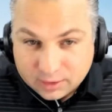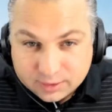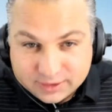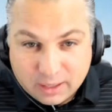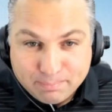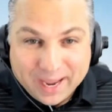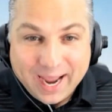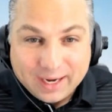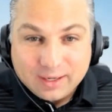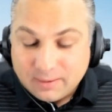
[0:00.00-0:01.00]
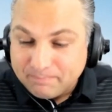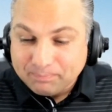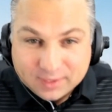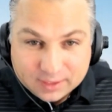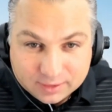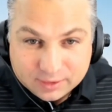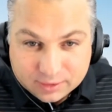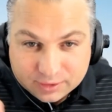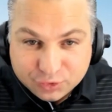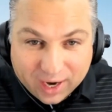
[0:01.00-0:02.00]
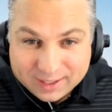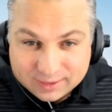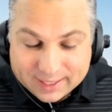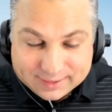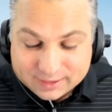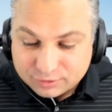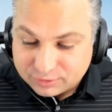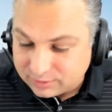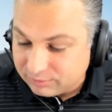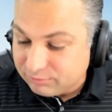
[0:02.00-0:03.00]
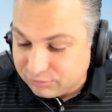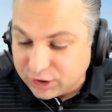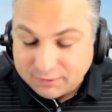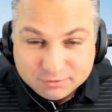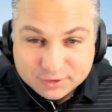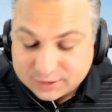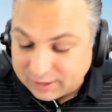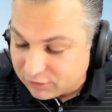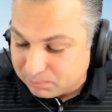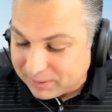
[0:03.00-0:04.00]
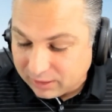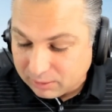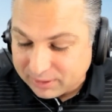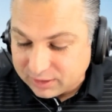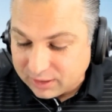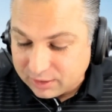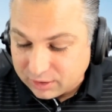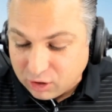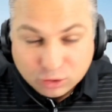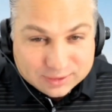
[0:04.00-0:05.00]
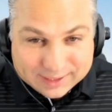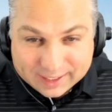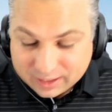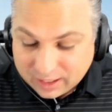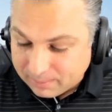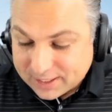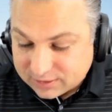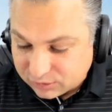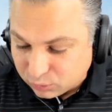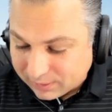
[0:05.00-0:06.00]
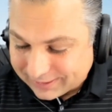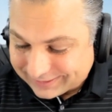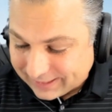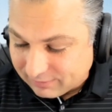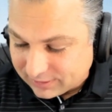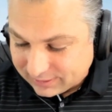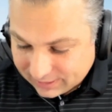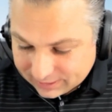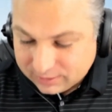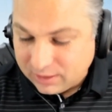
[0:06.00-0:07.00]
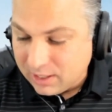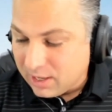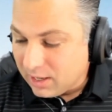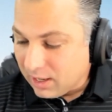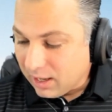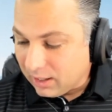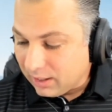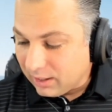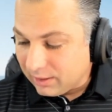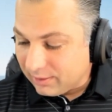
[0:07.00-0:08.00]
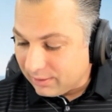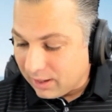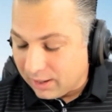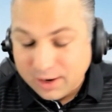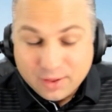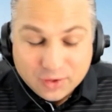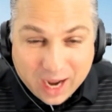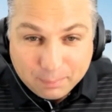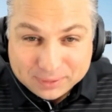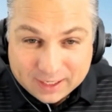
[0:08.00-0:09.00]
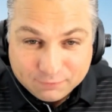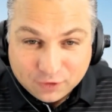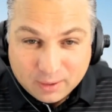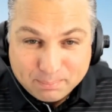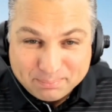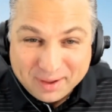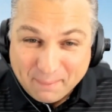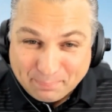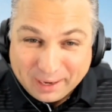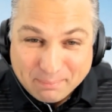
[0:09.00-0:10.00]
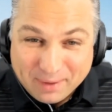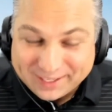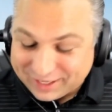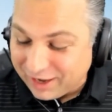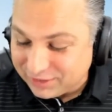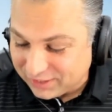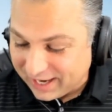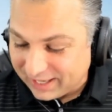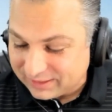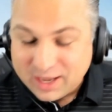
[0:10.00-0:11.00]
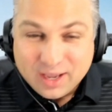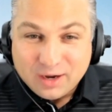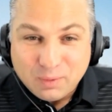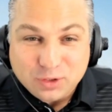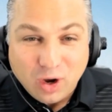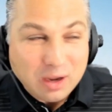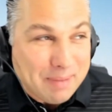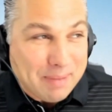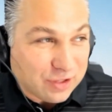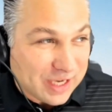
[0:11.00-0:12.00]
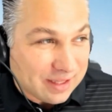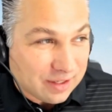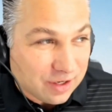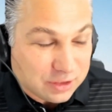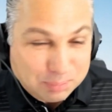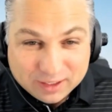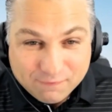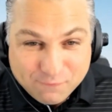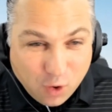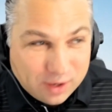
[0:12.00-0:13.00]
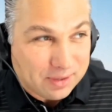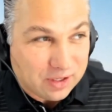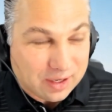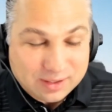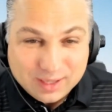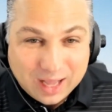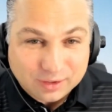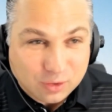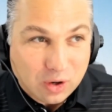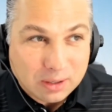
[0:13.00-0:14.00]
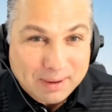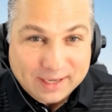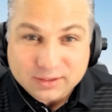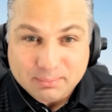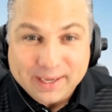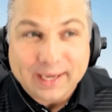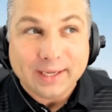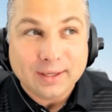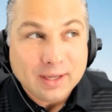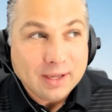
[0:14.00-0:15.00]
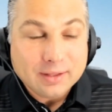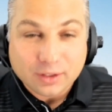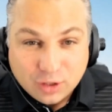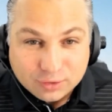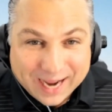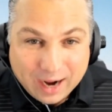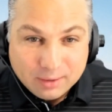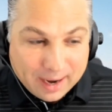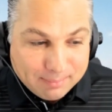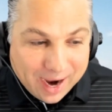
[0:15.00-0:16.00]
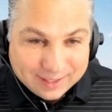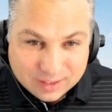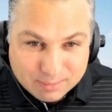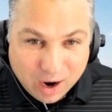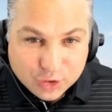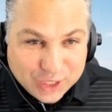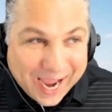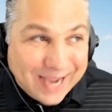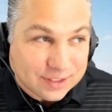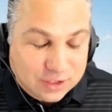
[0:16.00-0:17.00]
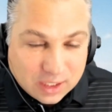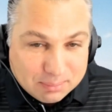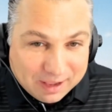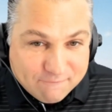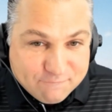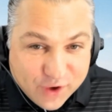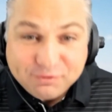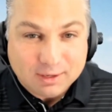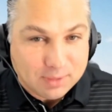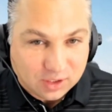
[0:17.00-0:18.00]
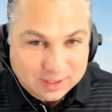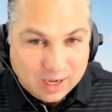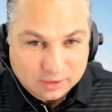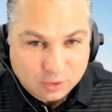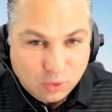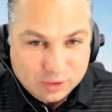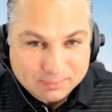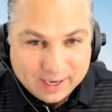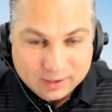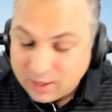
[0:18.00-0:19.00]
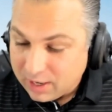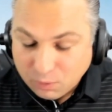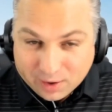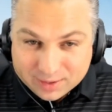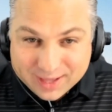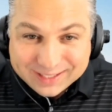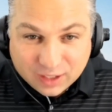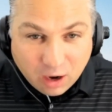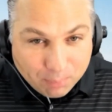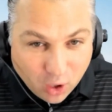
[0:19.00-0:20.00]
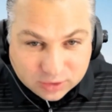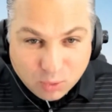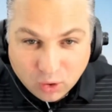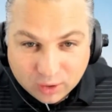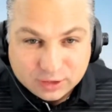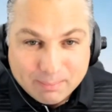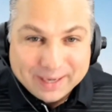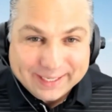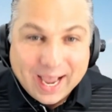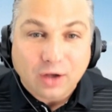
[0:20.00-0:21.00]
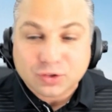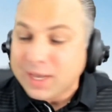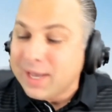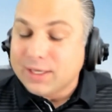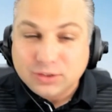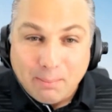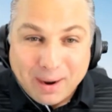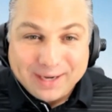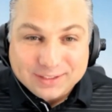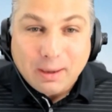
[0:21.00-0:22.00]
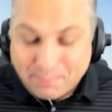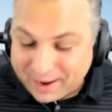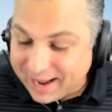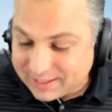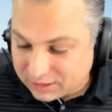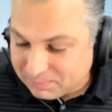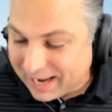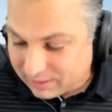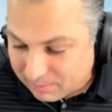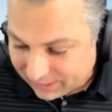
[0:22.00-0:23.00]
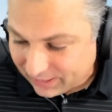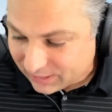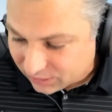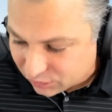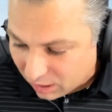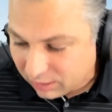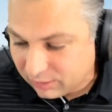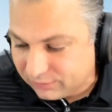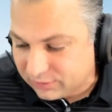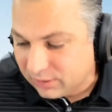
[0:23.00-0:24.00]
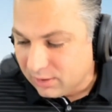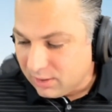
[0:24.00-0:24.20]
Sit back, try to let these Chiefs receivers beat you. But the, the Colts take care of business 20 to 17. Another guy playing for a big money contract. We talk about Jalen Hurts being a $40 million quarterback. To me, there's no doubt in my mind Lamar Jackson's going to be a $50 million quarterback whether that's on Baltimore or somebody else, somebody's going to pay this man the money he deserves.